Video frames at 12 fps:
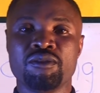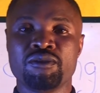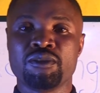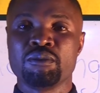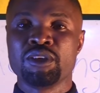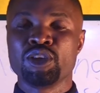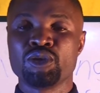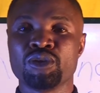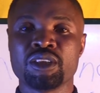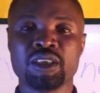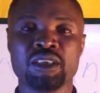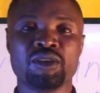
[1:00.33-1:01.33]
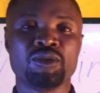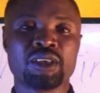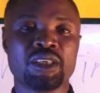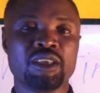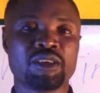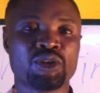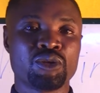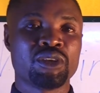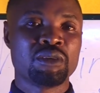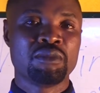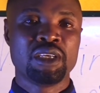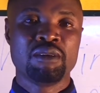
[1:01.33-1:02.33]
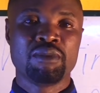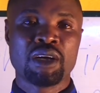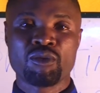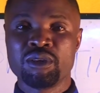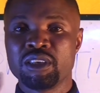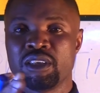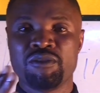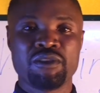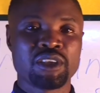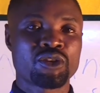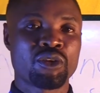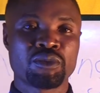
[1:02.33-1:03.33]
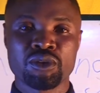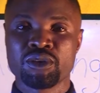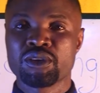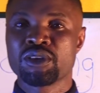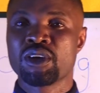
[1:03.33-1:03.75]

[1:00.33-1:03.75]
from the shooting, you see shooting menu bank, which is the first option